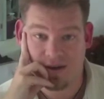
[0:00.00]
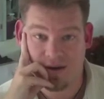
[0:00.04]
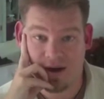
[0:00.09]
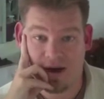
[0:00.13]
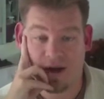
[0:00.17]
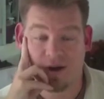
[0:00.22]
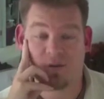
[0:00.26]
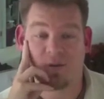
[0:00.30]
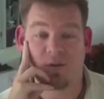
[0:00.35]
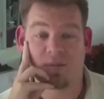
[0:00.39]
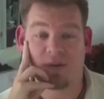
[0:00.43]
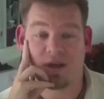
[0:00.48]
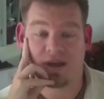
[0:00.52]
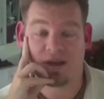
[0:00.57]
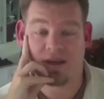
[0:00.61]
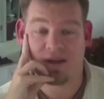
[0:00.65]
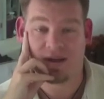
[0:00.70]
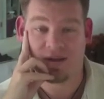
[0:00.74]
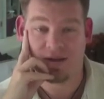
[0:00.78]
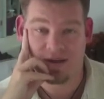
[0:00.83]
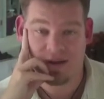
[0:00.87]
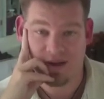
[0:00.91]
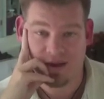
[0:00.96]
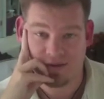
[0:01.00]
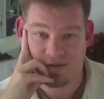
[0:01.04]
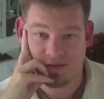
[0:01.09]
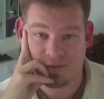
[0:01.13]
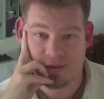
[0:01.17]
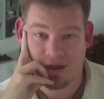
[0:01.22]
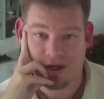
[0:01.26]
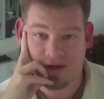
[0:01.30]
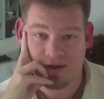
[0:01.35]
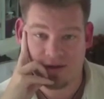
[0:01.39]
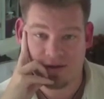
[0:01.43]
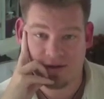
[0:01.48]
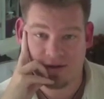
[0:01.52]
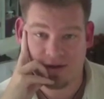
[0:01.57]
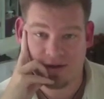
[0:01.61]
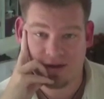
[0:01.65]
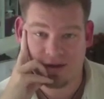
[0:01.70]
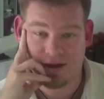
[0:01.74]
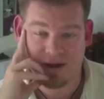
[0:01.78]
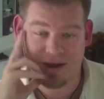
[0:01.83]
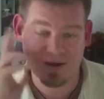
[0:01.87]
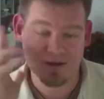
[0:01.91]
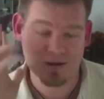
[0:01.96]
aquapini as well.
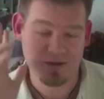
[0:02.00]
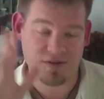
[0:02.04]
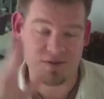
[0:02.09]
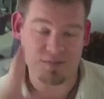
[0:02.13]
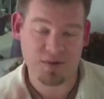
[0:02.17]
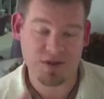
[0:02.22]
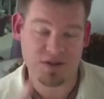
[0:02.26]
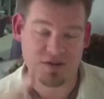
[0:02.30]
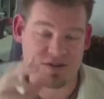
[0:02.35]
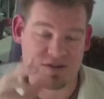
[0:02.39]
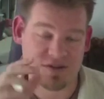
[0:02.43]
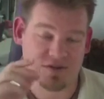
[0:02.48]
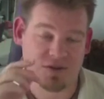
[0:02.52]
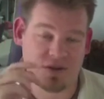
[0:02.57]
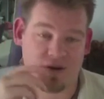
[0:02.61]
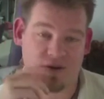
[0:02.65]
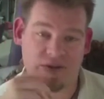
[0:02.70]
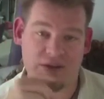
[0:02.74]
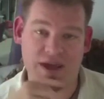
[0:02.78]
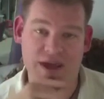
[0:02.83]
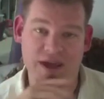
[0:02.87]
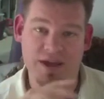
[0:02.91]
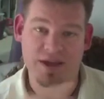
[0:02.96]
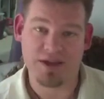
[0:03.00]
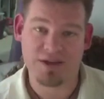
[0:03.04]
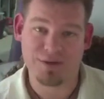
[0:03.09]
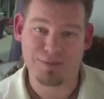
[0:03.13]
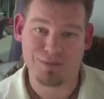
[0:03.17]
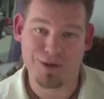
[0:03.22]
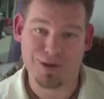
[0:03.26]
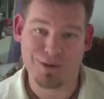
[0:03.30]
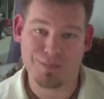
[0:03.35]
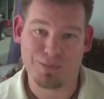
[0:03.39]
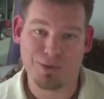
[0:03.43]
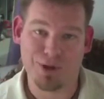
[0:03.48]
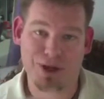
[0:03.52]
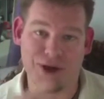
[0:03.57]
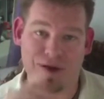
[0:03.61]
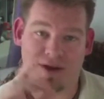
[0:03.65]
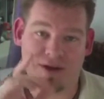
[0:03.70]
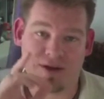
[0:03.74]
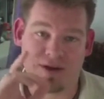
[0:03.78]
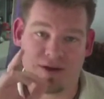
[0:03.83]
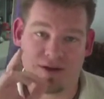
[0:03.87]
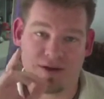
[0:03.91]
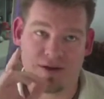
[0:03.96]
And you can see pictures of all that in the written blog.